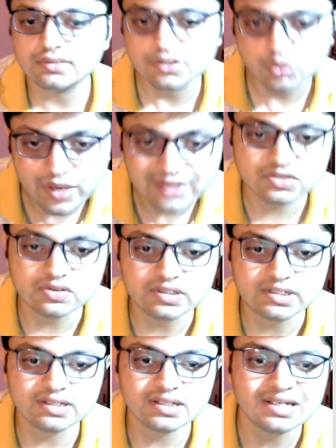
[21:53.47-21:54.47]
Who has
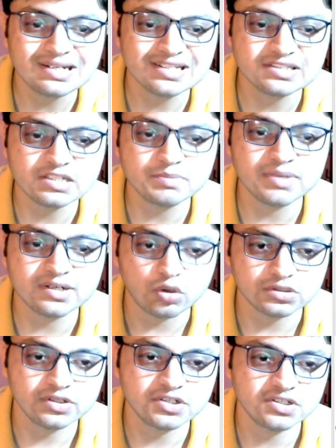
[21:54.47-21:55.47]
written Illegitimate
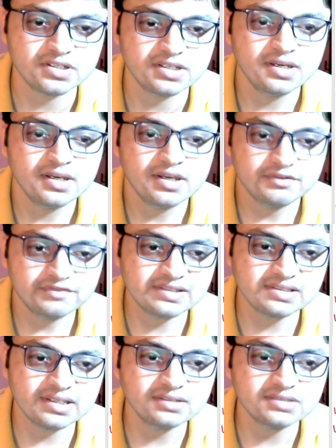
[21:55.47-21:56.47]
Authority
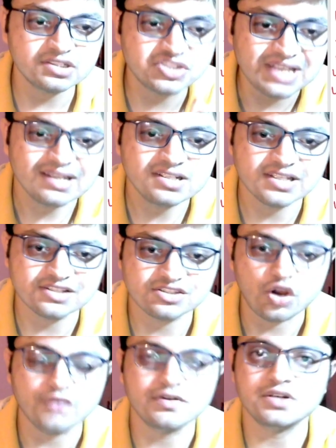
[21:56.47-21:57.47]
Facing the Challenges
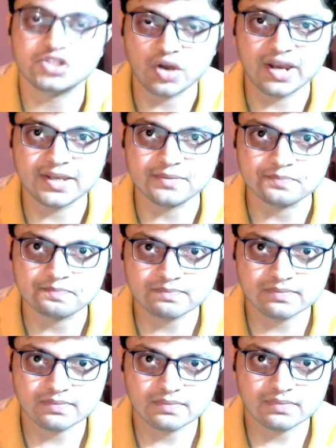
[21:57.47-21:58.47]
of Our Time?
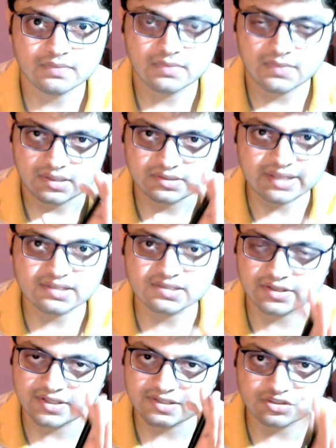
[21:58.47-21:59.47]
The
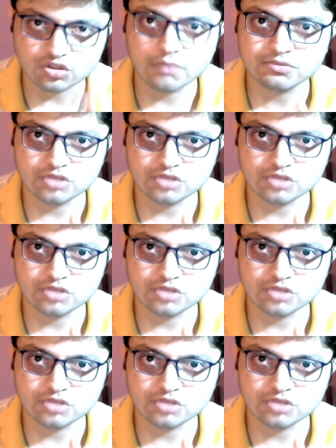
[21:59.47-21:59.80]
answer is Noam